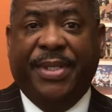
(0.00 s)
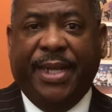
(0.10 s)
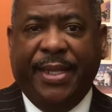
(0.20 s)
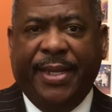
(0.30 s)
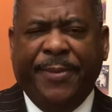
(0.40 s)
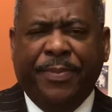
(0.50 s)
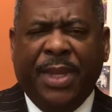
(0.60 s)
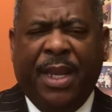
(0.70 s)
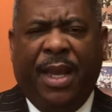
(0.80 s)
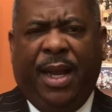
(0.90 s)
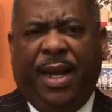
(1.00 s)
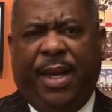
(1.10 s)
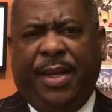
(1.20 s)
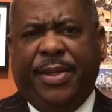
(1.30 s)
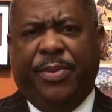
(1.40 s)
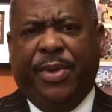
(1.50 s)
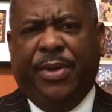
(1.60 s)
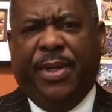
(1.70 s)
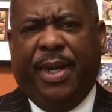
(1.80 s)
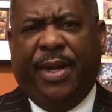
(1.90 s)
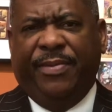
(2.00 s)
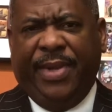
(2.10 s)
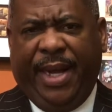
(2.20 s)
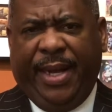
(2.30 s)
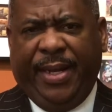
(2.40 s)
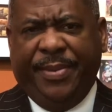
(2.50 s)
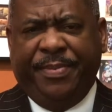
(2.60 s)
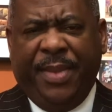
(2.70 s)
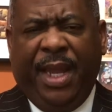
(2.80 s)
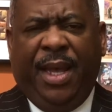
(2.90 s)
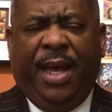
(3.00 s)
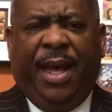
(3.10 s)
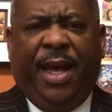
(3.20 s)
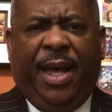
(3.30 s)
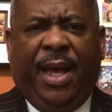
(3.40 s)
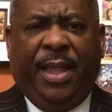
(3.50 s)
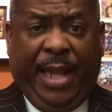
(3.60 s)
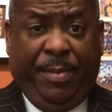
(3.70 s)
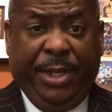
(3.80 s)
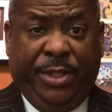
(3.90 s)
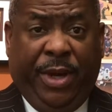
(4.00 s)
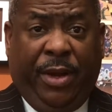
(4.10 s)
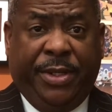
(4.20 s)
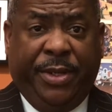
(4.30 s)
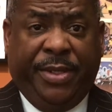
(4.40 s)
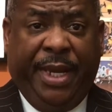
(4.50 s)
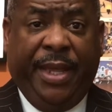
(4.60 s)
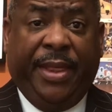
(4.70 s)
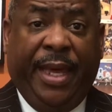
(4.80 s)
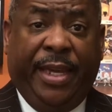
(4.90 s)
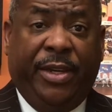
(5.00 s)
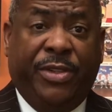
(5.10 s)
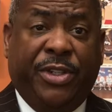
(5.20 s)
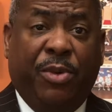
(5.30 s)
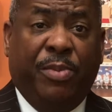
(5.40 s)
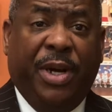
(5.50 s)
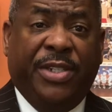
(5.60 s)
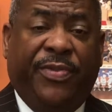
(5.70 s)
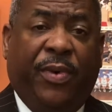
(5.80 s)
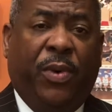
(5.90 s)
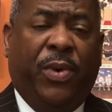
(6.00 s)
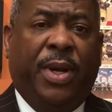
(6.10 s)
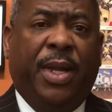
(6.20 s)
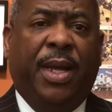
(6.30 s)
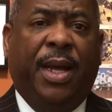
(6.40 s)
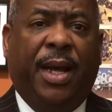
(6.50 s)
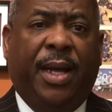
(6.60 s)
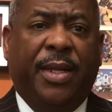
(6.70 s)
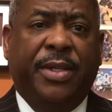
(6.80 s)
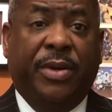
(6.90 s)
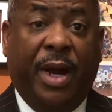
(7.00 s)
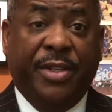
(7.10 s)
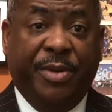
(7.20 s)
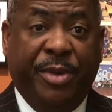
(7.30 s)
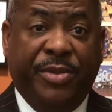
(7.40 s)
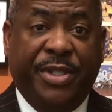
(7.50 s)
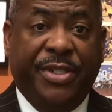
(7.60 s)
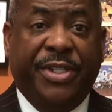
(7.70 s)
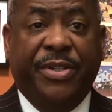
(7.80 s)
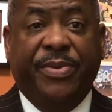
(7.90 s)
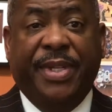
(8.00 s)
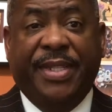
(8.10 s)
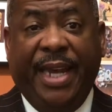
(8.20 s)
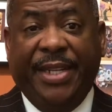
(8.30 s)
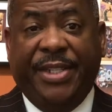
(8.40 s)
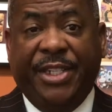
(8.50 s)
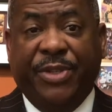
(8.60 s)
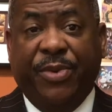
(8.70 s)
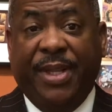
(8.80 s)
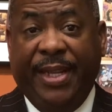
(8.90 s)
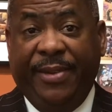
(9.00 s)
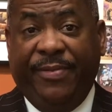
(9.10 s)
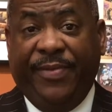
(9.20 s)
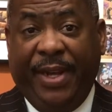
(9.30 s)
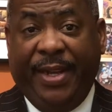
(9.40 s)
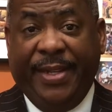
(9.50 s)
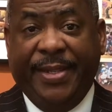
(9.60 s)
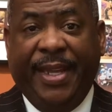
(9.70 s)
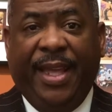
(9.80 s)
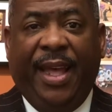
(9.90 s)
study the Word of God. Allow me to also say thank you so much for your contribution to the Texas Relief Fund.